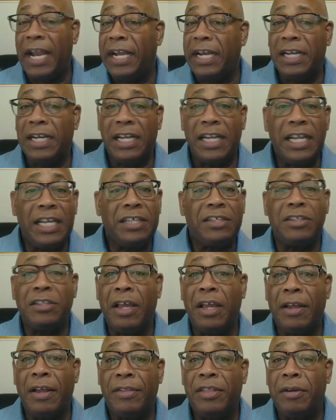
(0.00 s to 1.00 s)
And
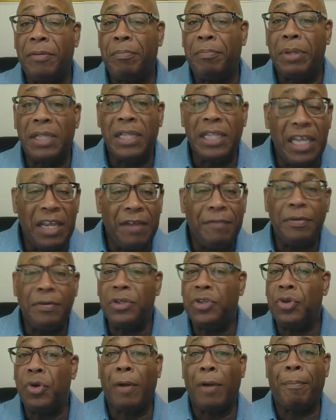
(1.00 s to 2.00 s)
unless the
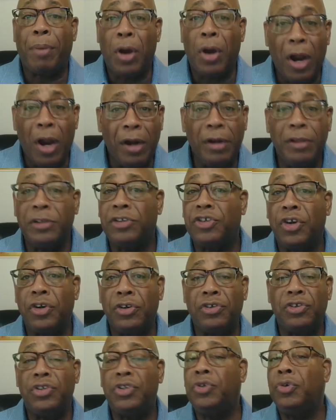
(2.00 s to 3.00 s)
believers who are part of the
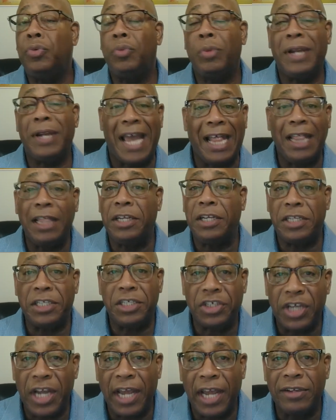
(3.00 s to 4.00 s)
church do
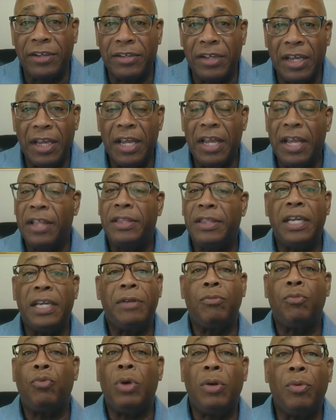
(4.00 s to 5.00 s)
reality checks,
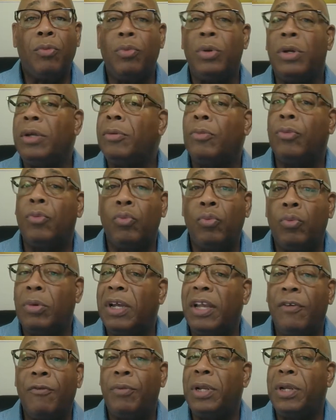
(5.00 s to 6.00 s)
then
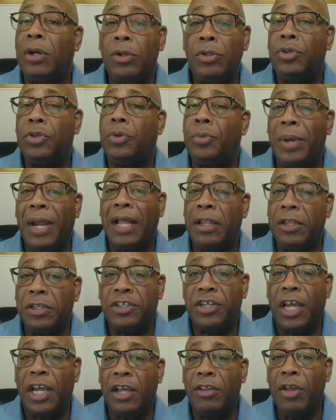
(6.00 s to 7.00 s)
if we don't do the
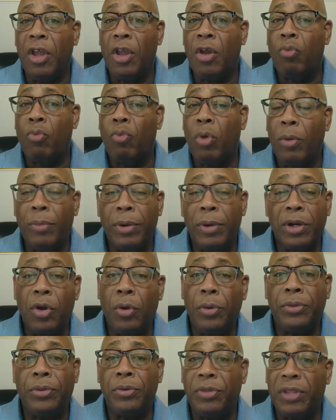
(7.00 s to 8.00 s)
reality check, what we're
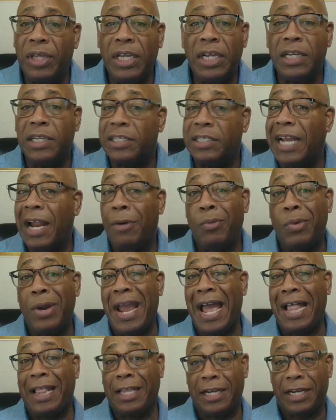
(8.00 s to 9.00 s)
going through then is not
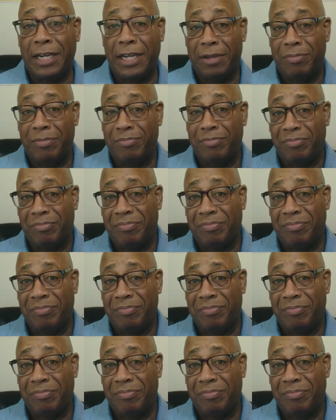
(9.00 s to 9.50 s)
reality.